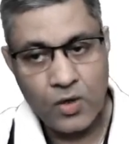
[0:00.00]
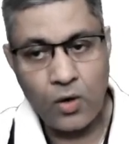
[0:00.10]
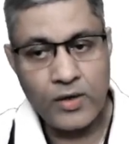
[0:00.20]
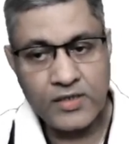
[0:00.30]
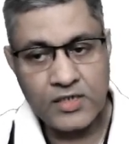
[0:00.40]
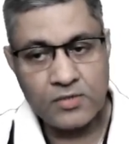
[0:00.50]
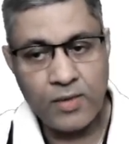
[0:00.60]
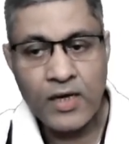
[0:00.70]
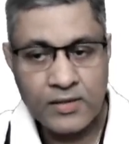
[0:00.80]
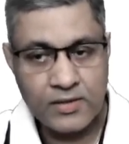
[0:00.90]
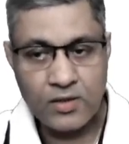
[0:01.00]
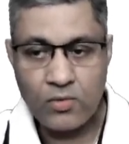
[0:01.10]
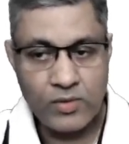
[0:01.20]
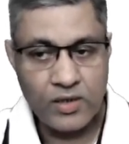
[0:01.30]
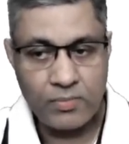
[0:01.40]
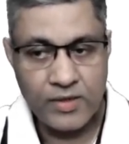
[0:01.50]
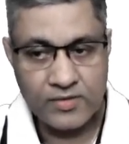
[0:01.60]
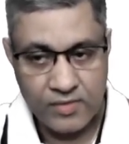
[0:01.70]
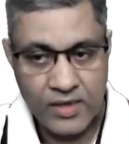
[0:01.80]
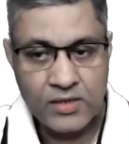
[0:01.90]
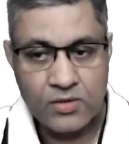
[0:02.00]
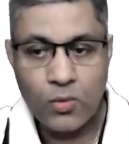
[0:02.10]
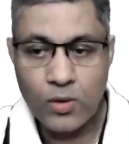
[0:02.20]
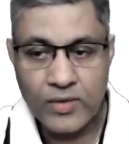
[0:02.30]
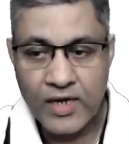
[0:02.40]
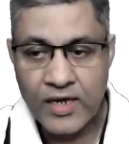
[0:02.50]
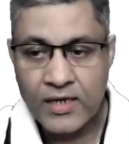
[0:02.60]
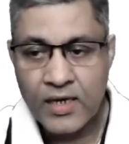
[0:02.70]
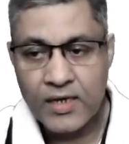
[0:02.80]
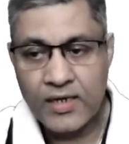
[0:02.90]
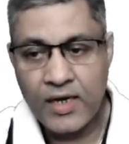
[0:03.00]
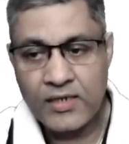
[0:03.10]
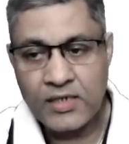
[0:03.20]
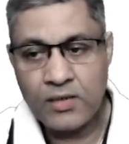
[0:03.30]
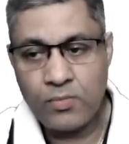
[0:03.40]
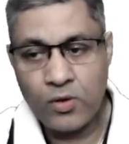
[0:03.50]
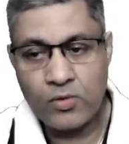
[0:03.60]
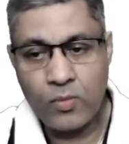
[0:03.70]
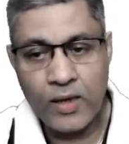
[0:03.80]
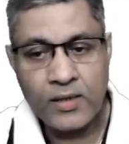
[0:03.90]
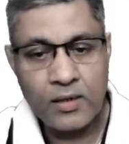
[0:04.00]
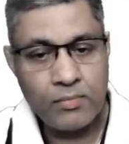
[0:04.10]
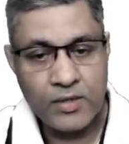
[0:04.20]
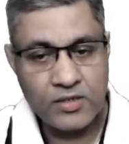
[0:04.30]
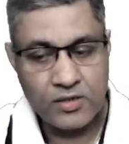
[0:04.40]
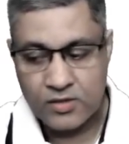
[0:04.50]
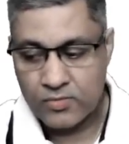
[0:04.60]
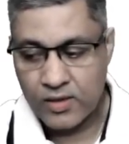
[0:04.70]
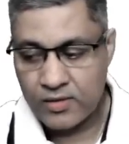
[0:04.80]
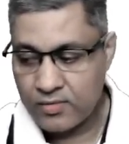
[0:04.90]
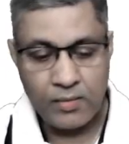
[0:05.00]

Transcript: All digits by 0 we replace, right? So what we get, 19.1 meters square.